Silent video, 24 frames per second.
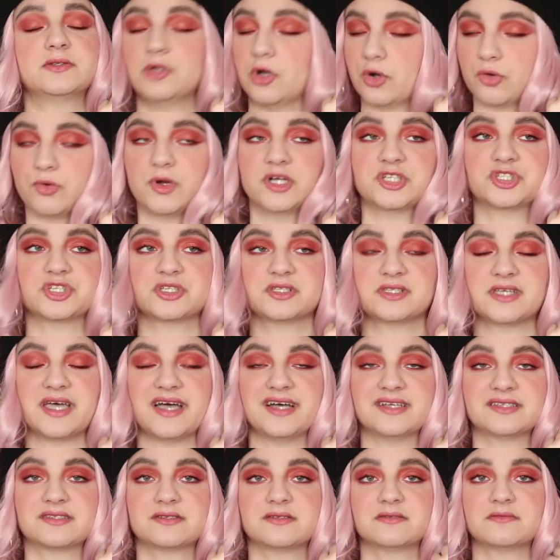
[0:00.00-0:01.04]
No questions
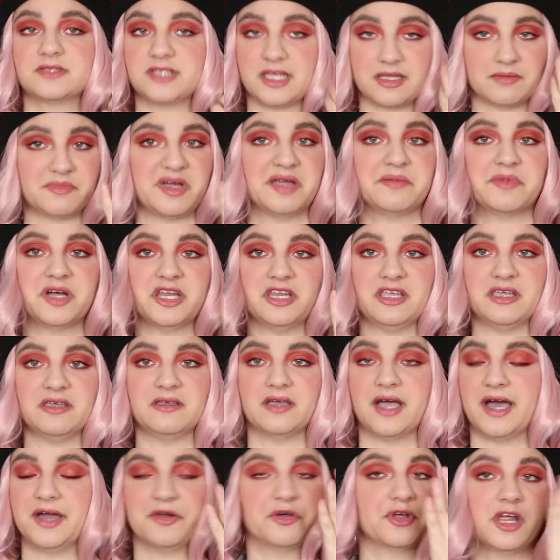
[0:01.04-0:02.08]
asked. Take my money.
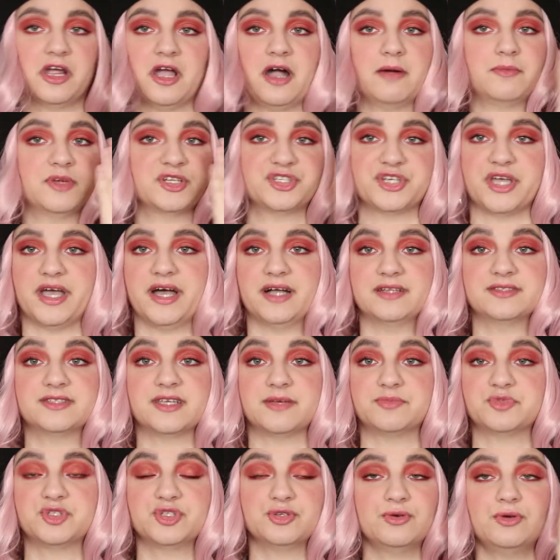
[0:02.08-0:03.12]
I don't care how much it adds
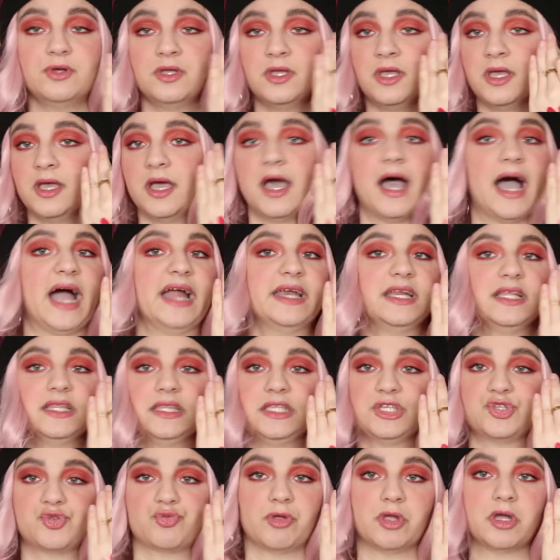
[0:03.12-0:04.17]
up to. I need
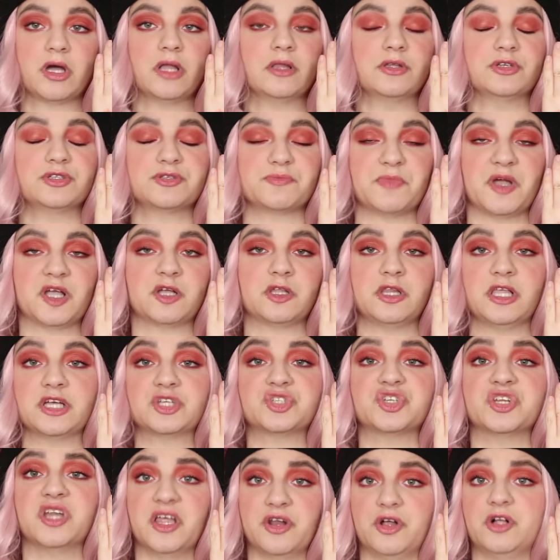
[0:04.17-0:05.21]
these 3 colors in my
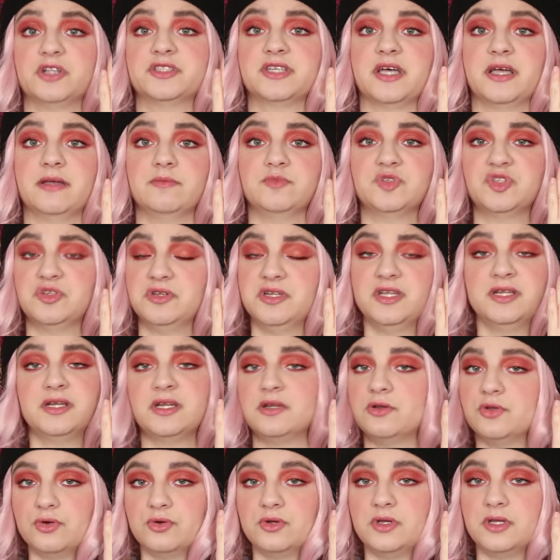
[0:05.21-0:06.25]
collection at all times. You need a
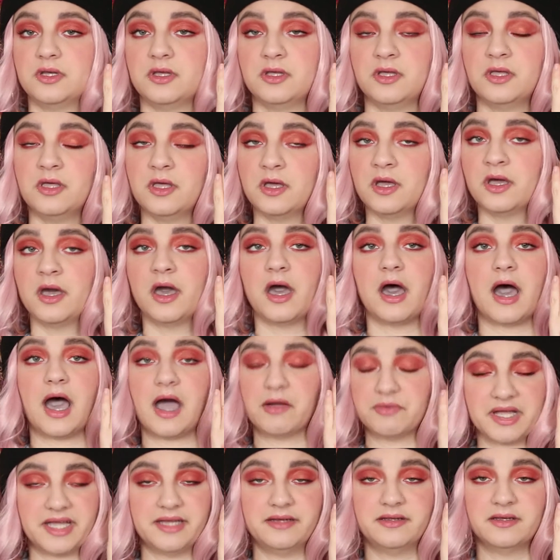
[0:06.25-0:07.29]
nude,
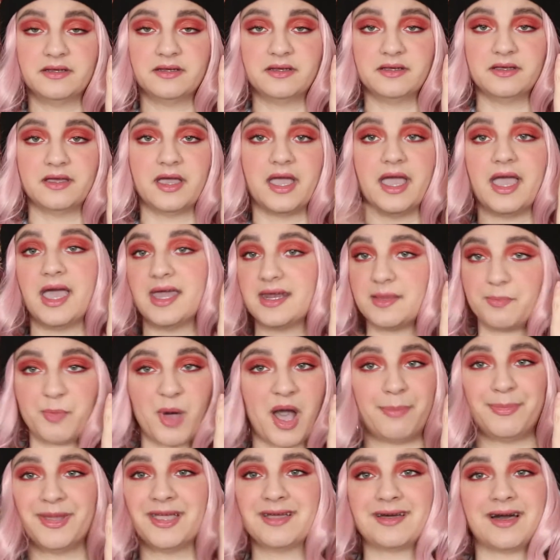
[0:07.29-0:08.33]
a red, and a
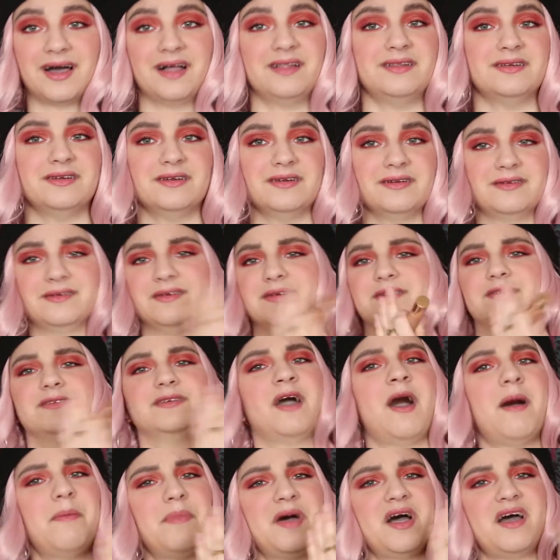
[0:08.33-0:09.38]
popping color.
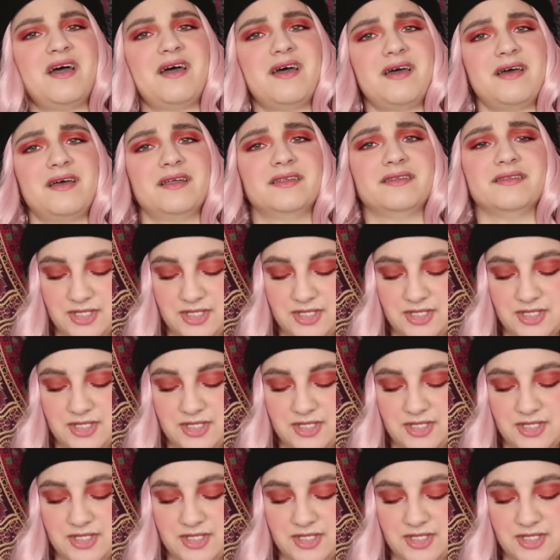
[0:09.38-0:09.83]
Come on!